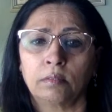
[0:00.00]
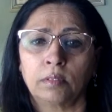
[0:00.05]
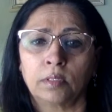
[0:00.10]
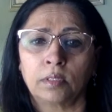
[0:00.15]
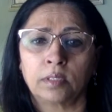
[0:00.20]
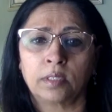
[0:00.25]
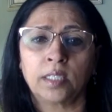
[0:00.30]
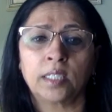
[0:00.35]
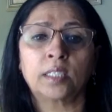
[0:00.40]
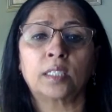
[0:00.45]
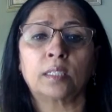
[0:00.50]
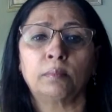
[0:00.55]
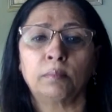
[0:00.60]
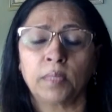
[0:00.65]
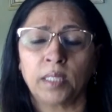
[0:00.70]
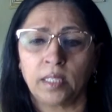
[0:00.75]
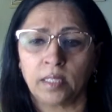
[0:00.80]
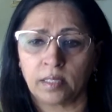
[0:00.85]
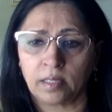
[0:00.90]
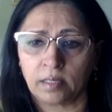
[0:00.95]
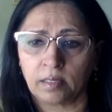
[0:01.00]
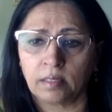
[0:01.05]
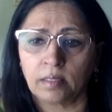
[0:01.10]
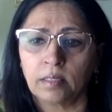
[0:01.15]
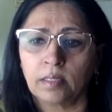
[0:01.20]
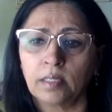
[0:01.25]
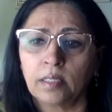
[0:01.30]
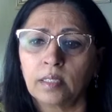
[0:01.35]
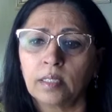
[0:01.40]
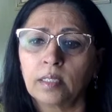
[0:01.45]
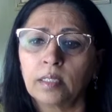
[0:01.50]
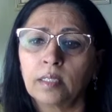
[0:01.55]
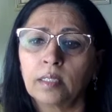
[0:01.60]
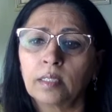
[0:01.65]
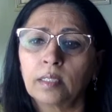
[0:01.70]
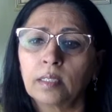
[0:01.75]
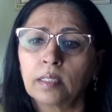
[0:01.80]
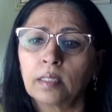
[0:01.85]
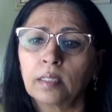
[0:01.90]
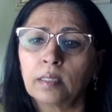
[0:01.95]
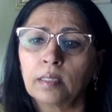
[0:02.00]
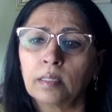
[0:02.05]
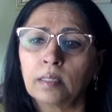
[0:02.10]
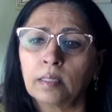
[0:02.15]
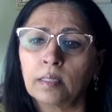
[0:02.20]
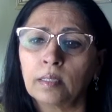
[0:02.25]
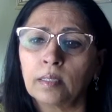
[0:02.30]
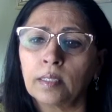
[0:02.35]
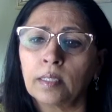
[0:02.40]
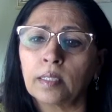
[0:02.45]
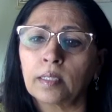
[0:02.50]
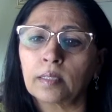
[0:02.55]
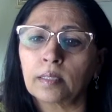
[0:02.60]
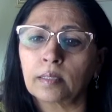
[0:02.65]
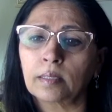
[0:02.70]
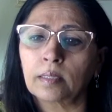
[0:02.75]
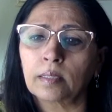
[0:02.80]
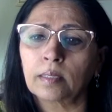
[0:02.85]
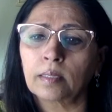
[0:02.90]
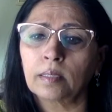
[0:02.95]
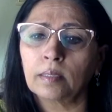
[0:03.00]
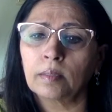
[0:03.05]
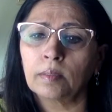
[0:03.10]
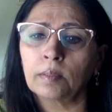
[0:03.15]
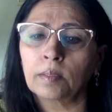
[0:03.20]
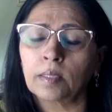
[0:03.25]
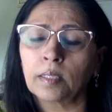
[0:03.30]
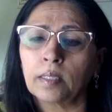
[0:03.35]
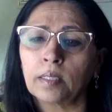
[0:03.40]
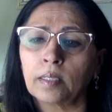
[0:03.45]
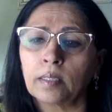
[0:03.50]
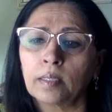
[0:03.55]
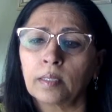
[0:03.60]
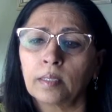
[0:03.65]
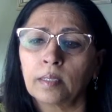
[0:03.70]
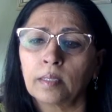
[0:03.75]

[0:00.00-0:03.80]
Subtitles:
system here. Yes. Okay.